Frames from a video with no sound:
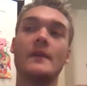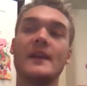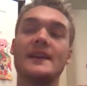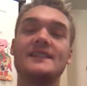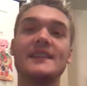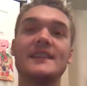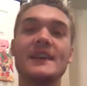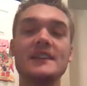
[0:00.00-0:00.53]

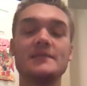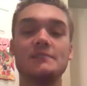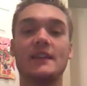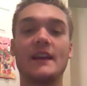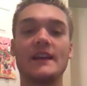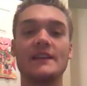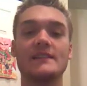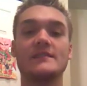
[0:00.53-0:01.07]
It takes
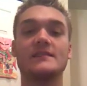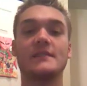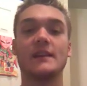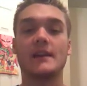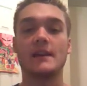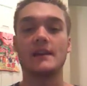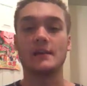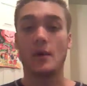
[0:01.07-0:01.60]
place
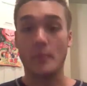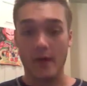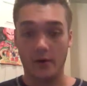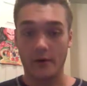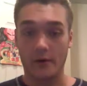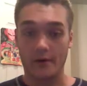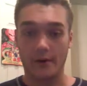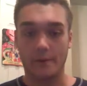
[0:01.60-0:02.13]
in
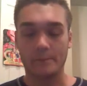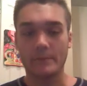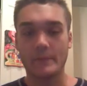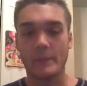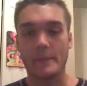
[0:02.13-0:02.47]
America.